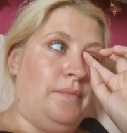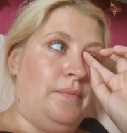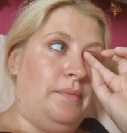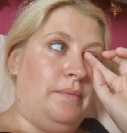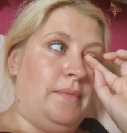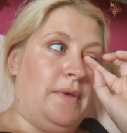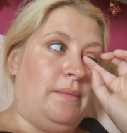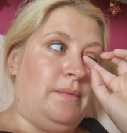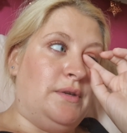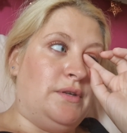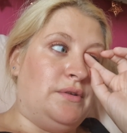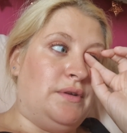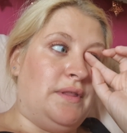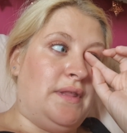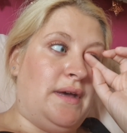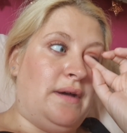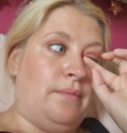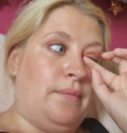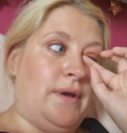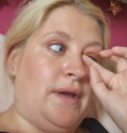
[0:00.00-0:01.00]
Maybe do it
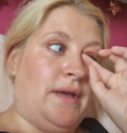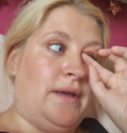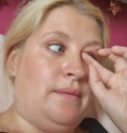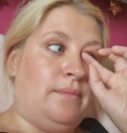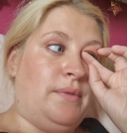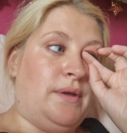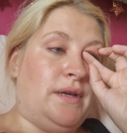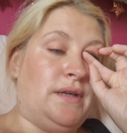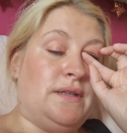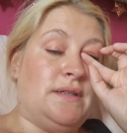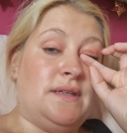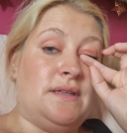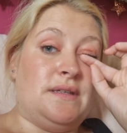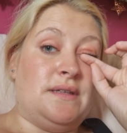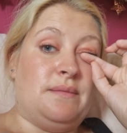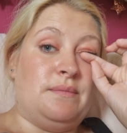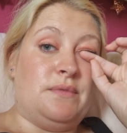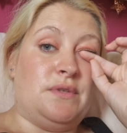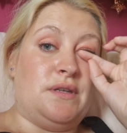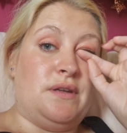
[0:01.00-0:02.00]
that way, because there's
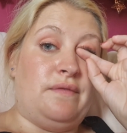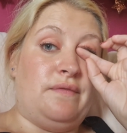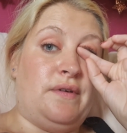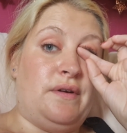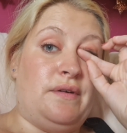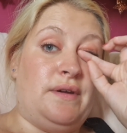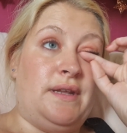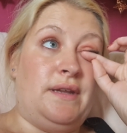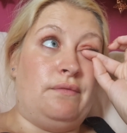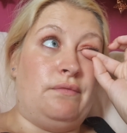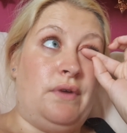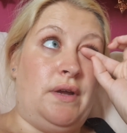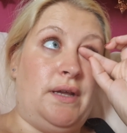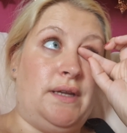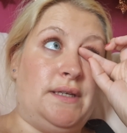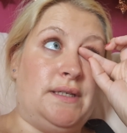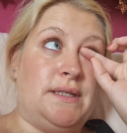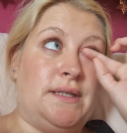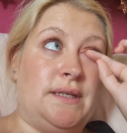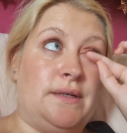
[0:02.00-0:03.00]
some stuff I'll need right
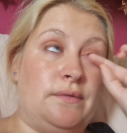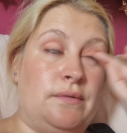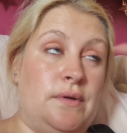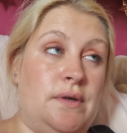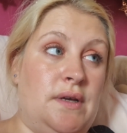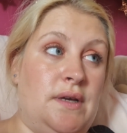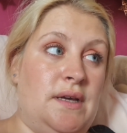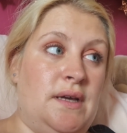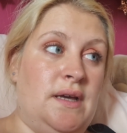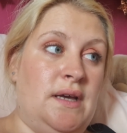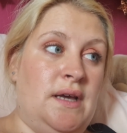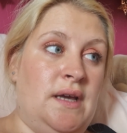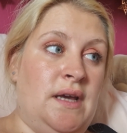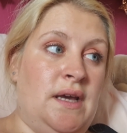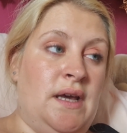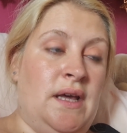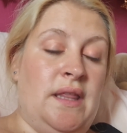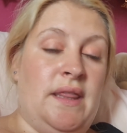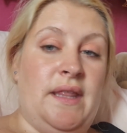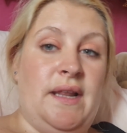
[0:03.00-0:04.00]
until
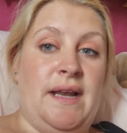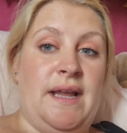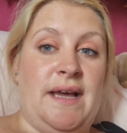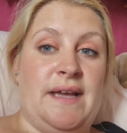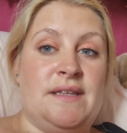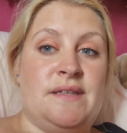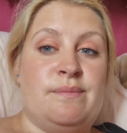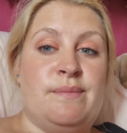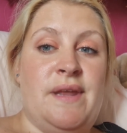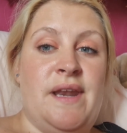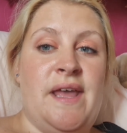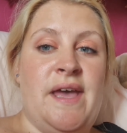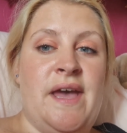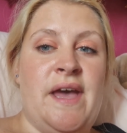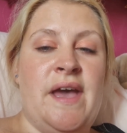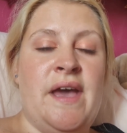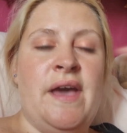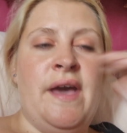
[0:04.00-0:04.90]
the last minute.